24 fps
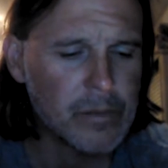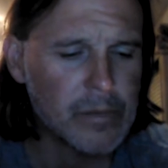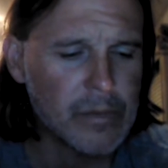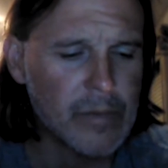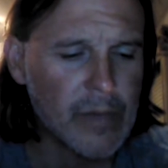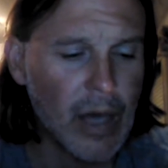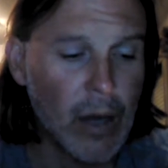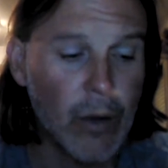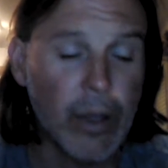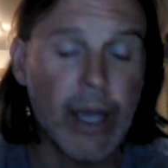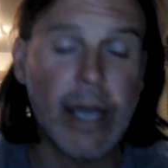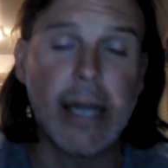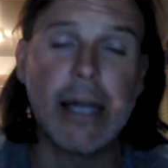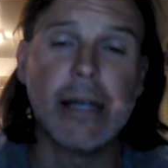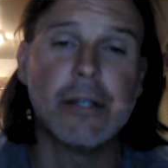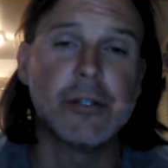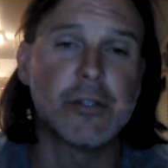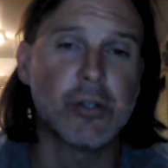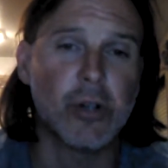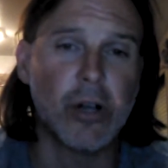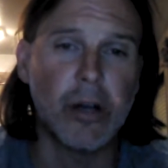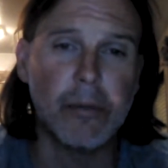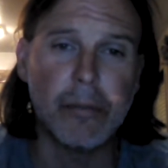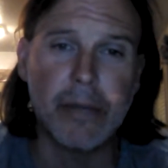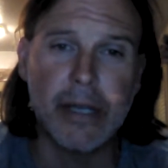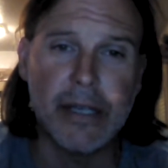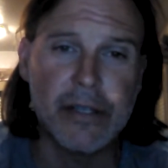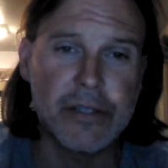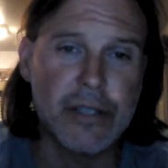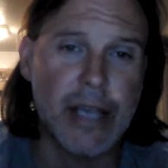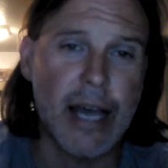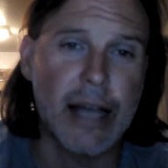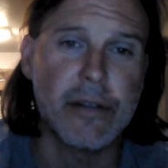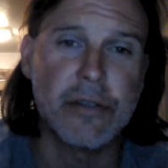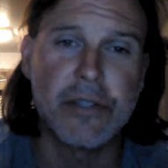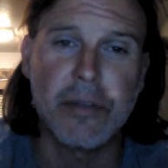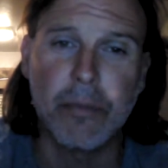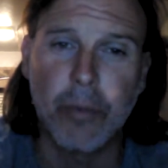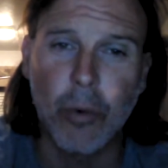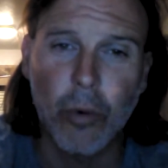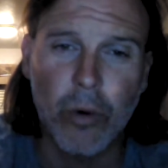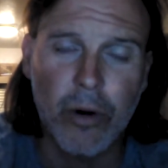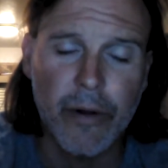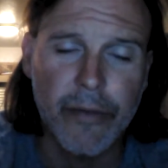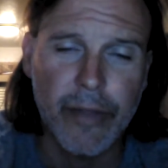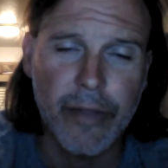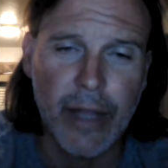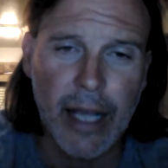Okay, yeah, Trump, he's got the
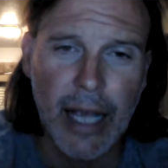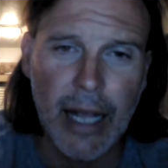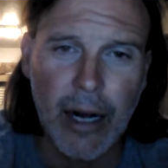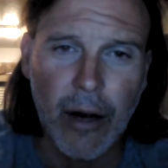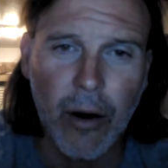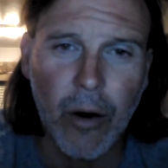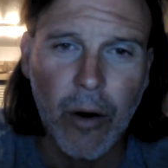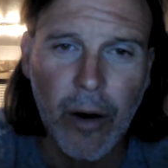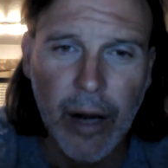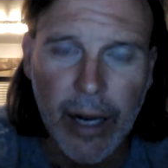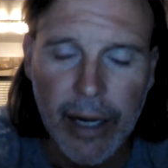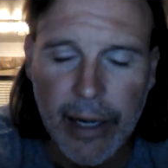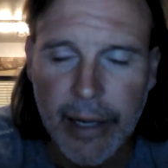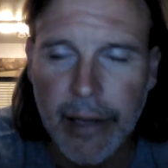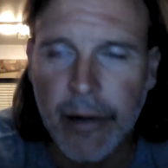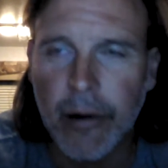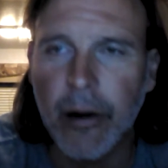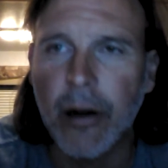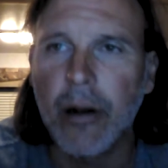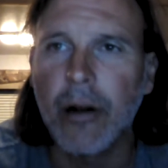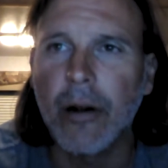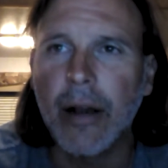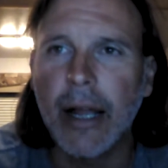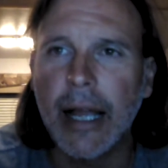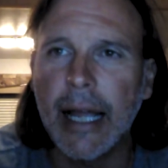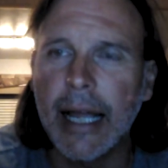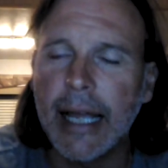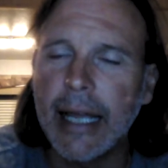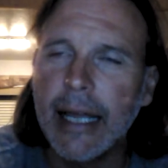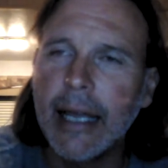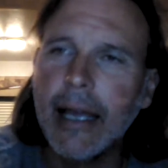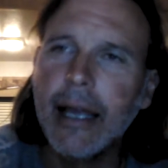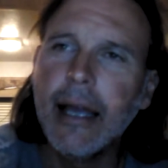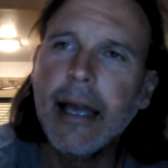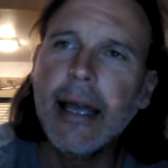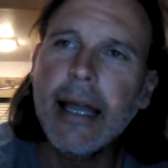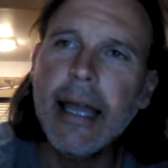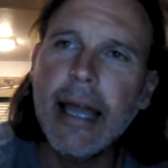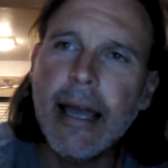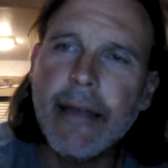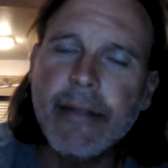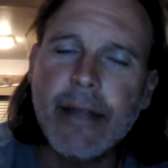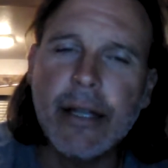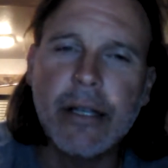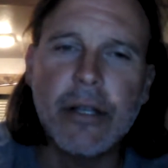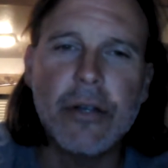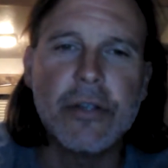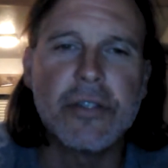support of the NRA. The NRA, yeah,
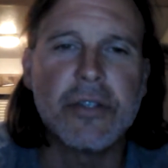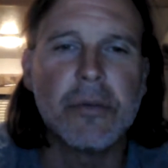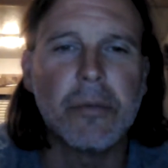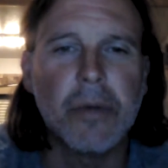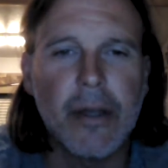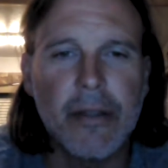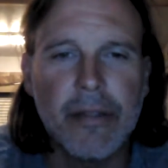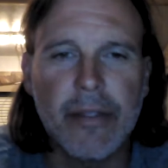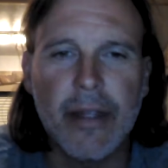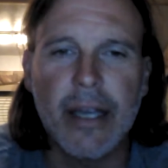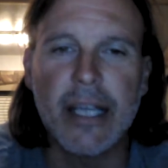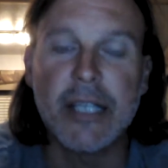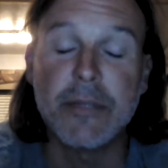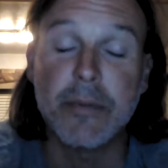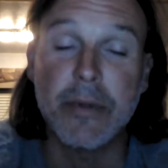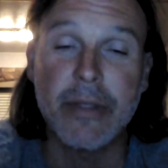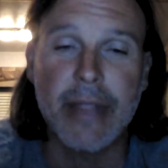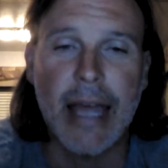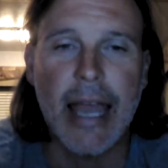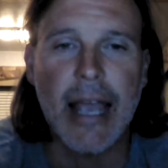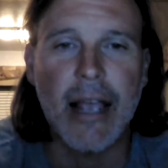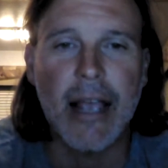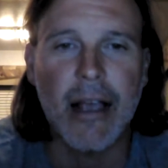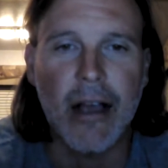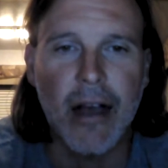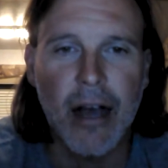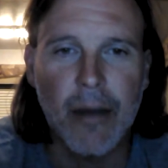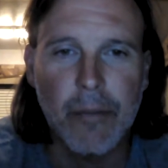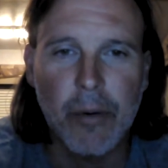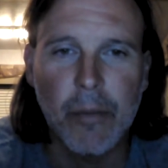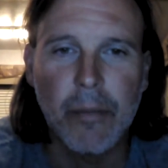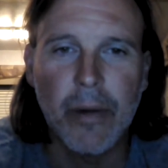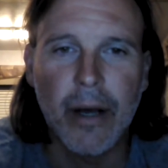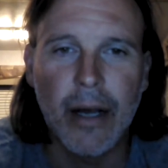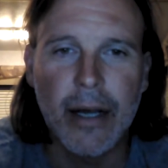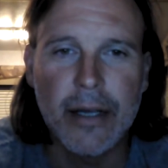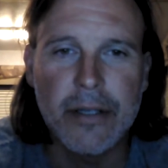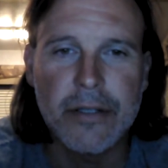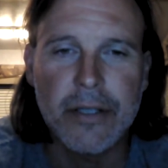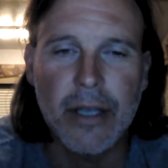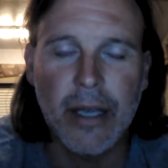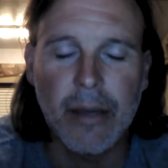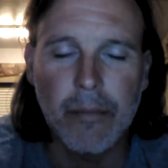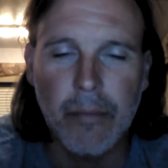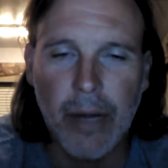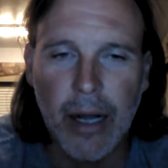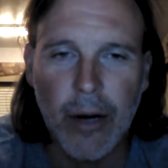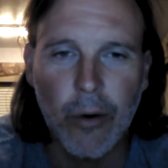they do some good things, but they compromise,
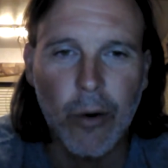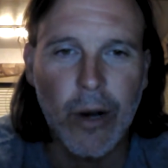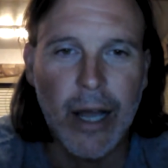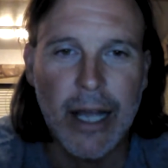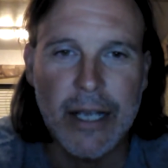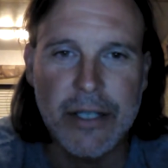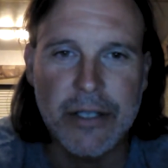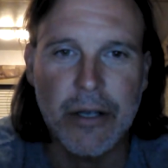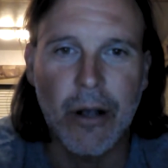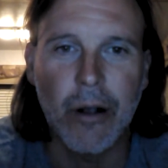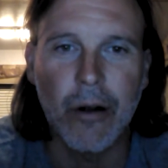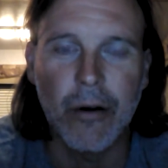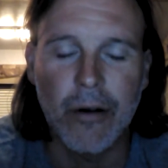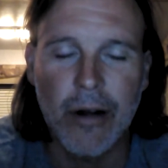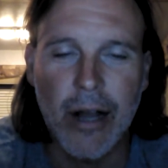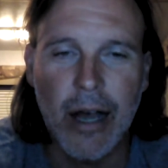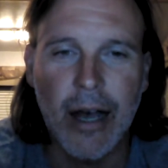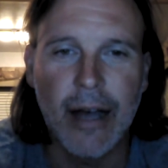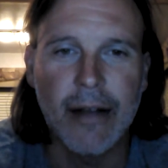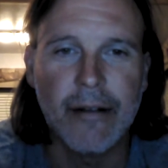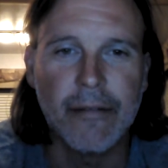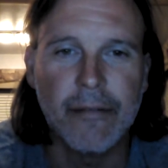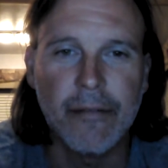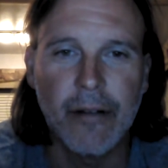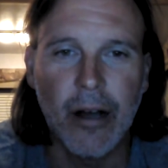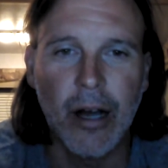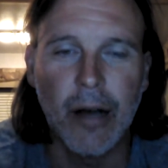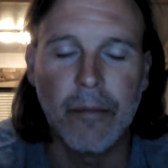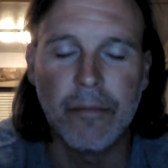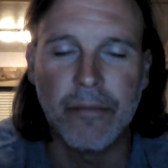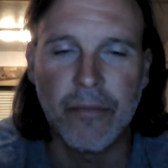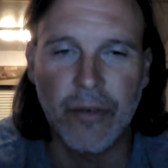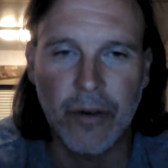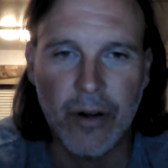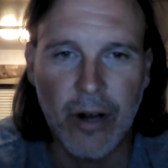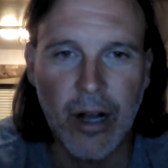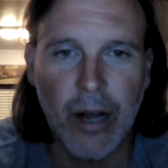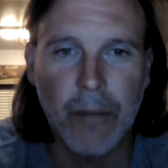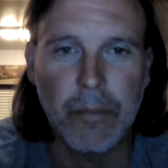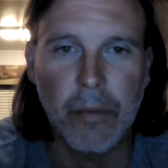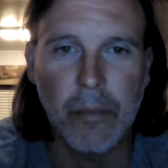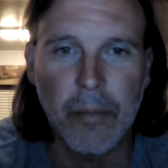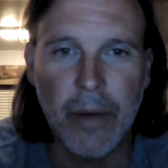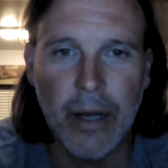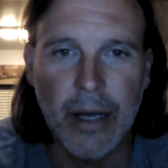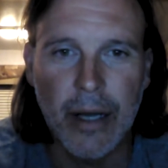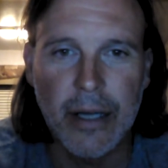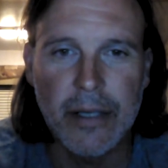and my rights are not up for
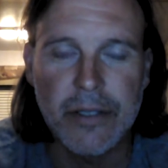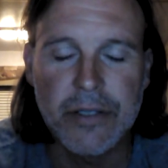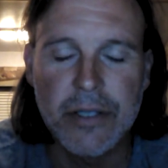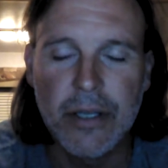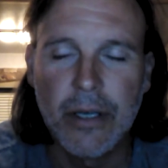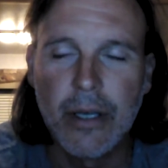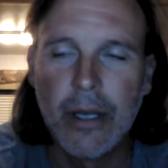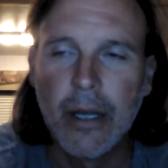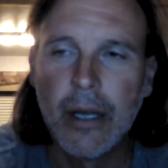compromise.